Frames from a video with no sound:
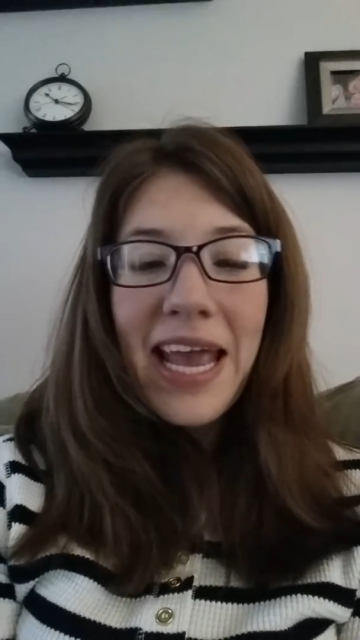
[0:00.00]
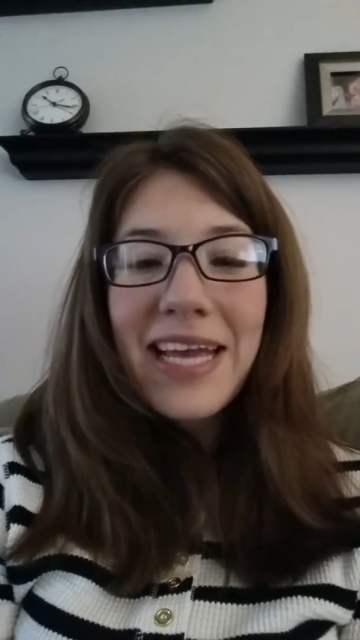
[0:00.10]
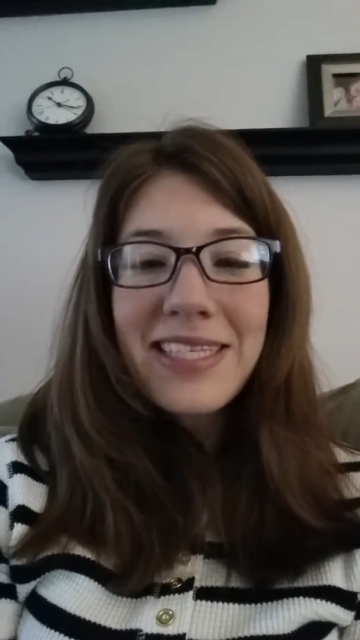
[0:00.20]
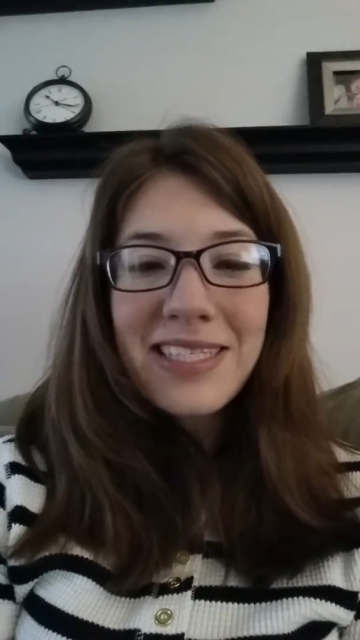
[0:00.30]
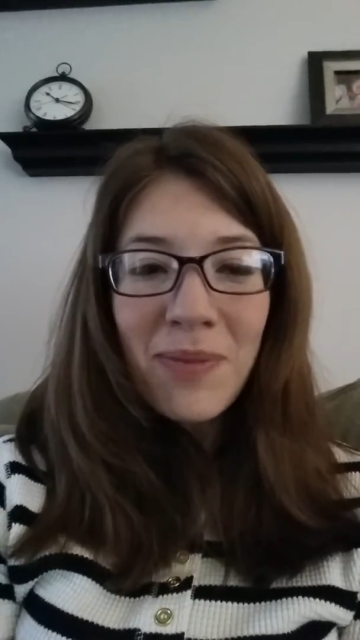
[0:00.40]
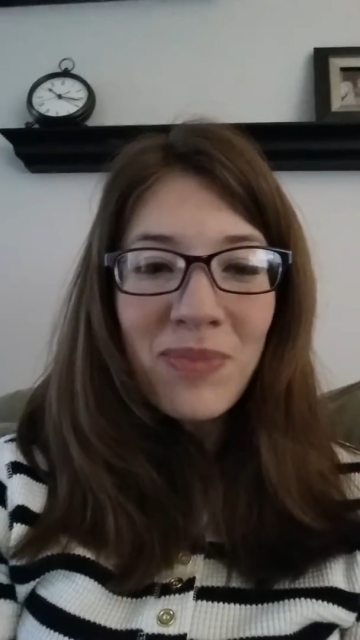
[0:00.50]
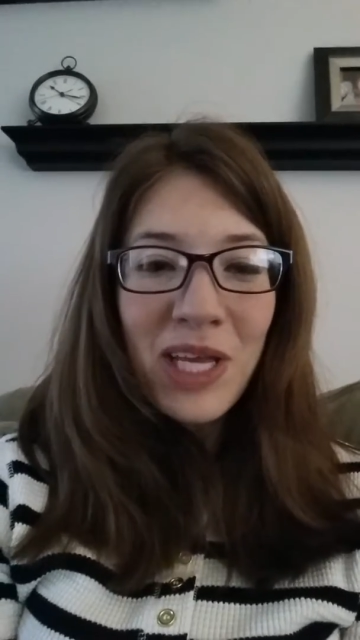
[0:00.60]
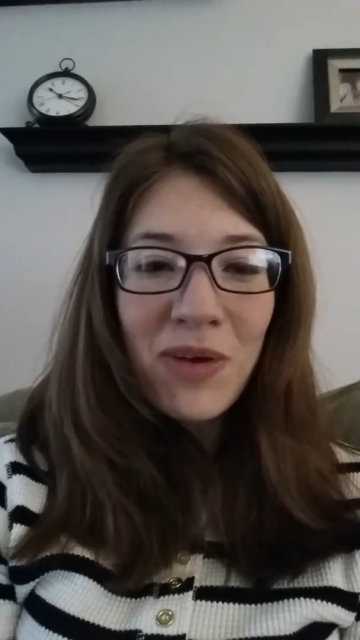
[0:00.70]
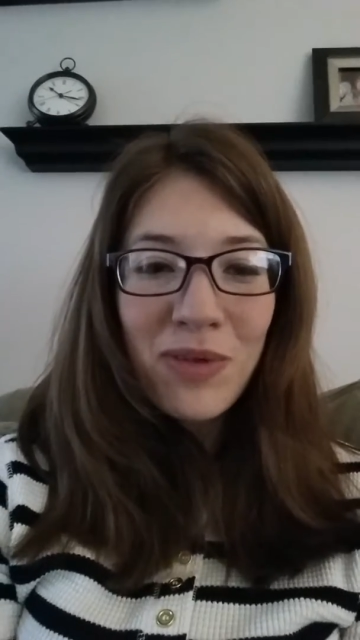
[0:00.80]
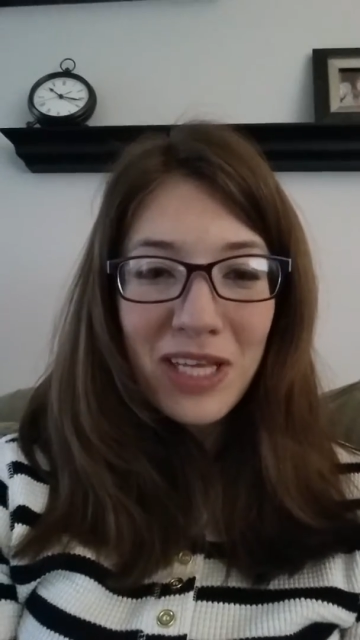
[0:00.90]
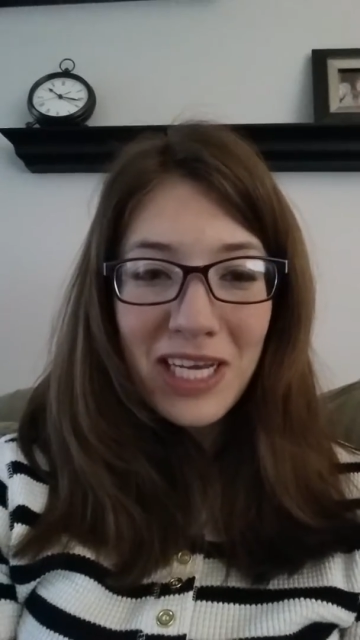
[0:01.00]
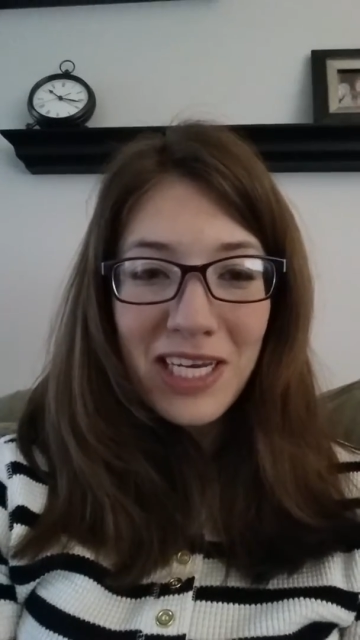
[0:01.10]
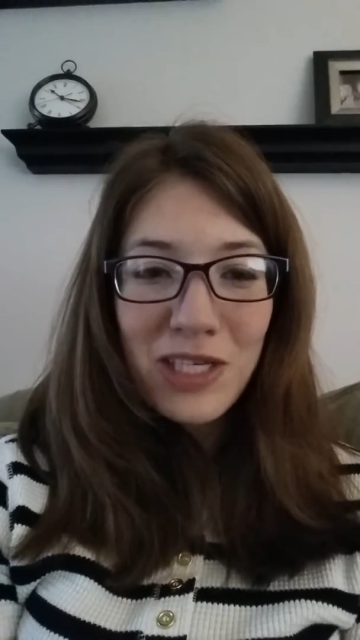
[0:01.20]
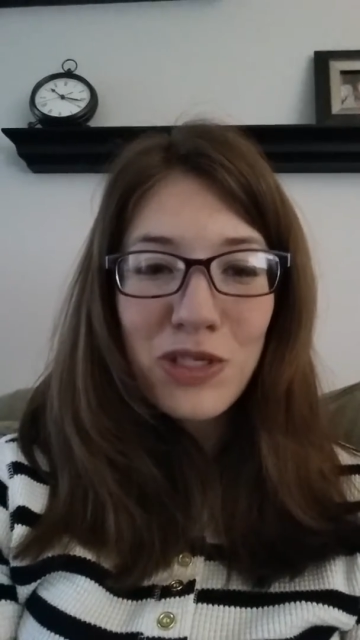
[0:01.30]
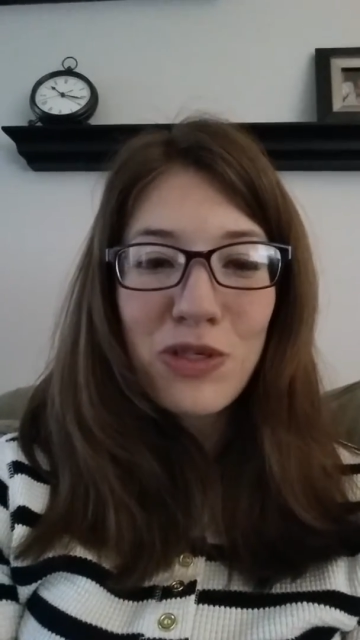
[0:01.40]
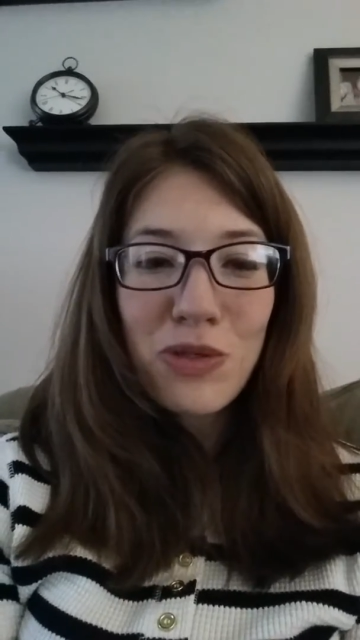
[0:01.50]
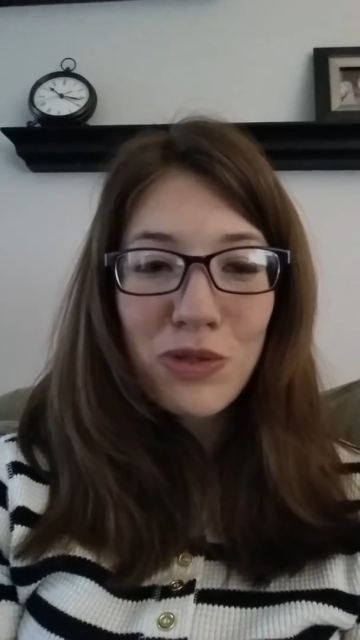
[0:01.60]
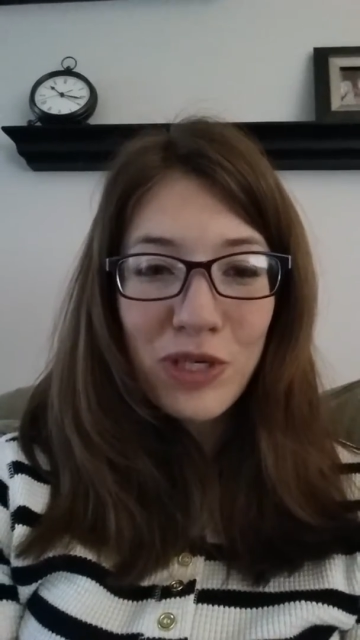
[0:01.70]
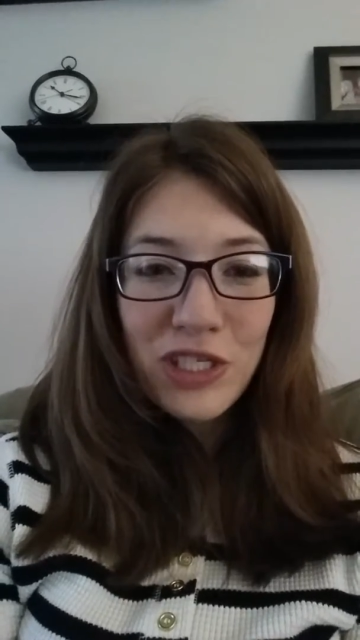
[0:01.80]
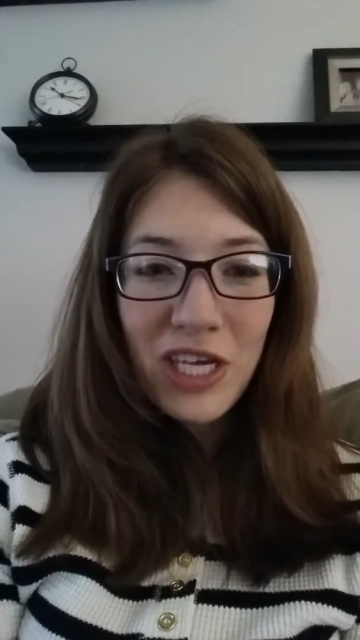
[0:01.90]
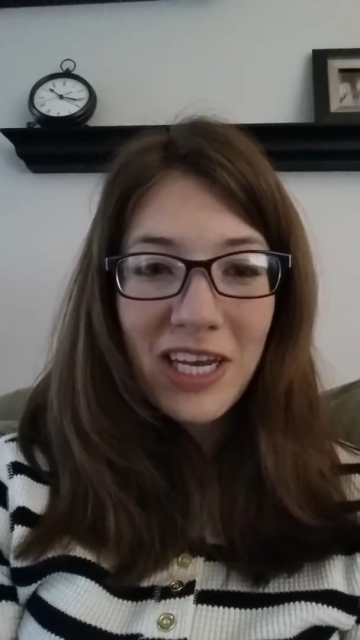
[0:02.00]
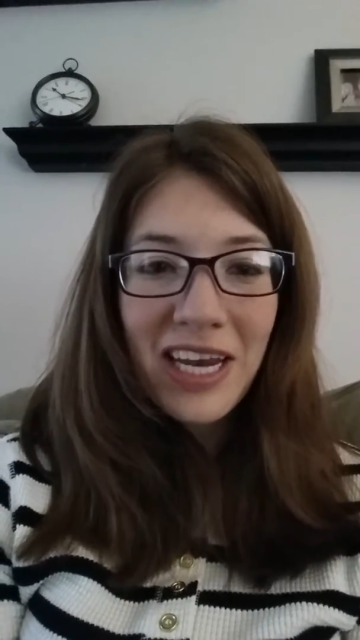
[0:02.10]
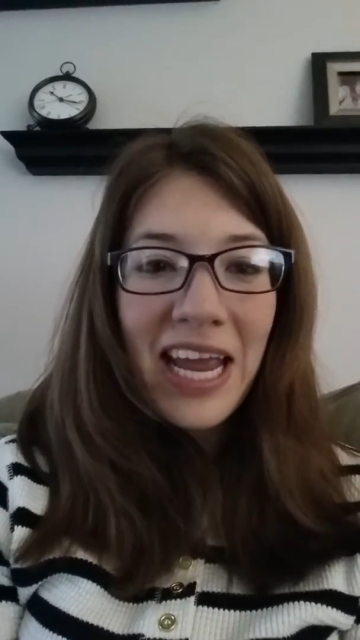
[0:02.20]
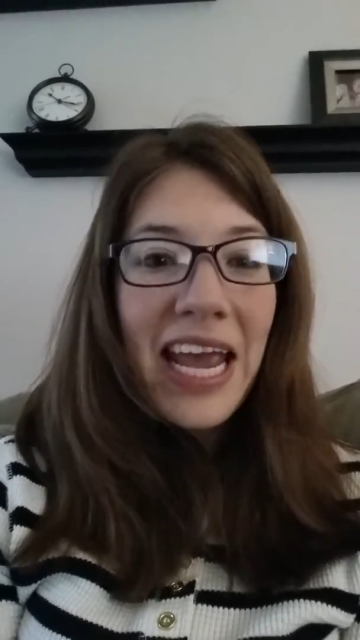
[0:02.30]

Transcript: is something related to nutrition.